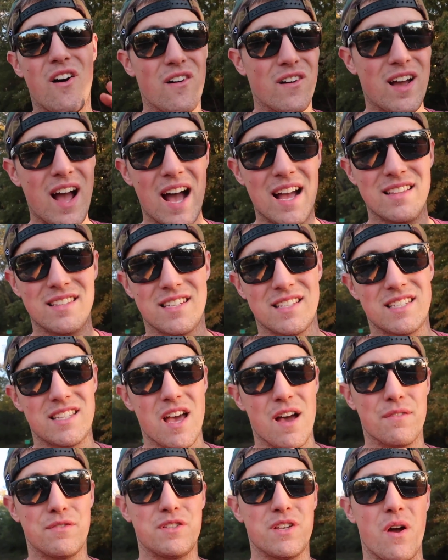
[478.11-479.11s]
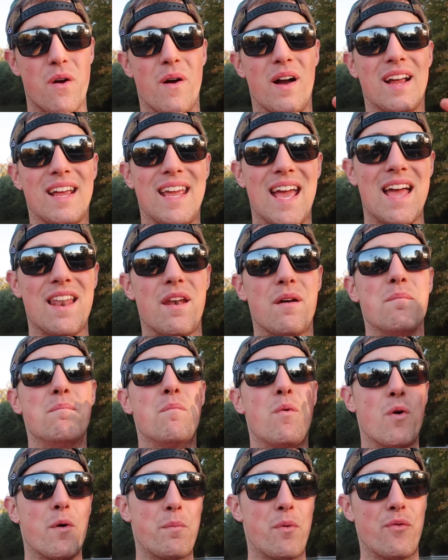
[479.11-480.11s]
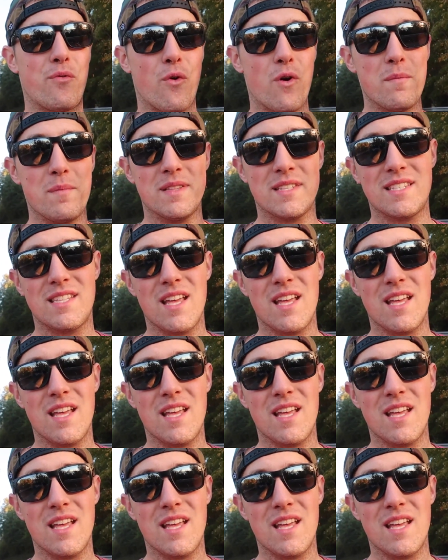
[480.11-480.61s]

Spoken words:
all kinds of stuff. So again, more performance